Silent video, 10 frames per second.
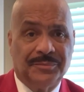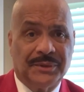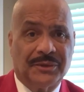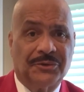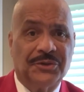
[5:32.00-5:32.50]

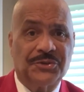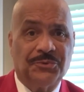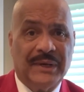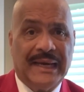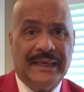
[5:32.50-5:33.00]
Brother Chris
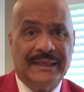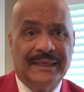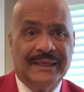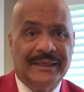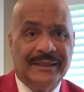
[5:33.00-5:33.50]
Ray,
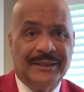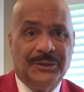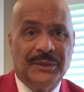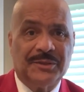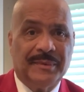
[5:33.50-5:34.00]

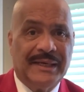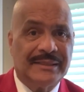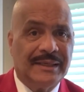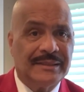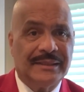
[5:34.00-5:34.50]
who has made
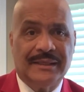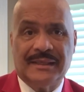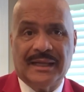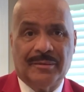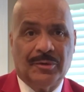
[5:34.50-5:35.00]
such an
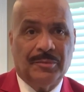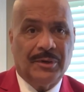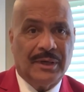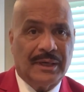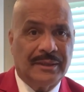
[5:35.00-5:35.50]
indelible
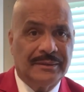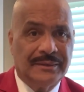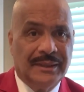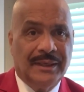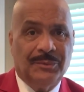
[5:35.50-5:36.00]
mark
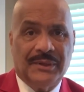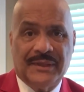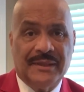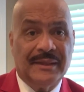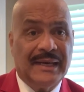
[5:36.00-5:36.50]

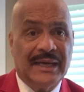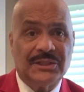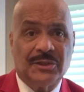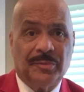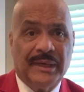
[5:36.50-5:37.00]
within the
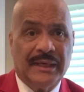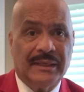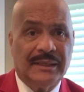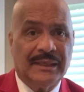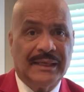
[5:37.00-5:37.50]
National
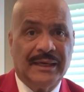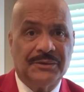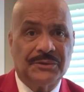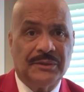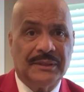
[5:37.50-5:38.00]
Panhellenic
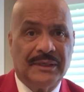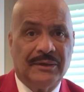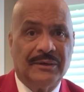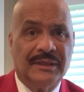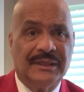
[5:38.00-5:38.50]
Council and
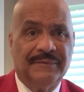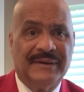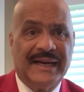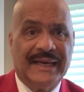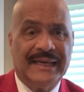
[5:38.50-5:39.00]
on the
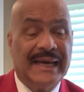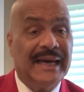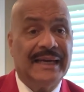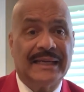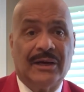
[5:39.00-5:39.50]
Divine
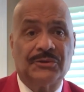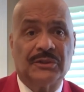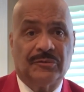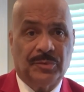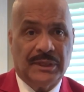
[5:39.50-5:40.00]
Nine
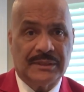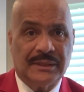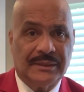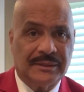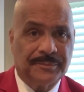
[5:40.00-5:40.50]
Council of
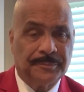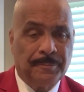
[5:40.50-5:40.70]
Presidents.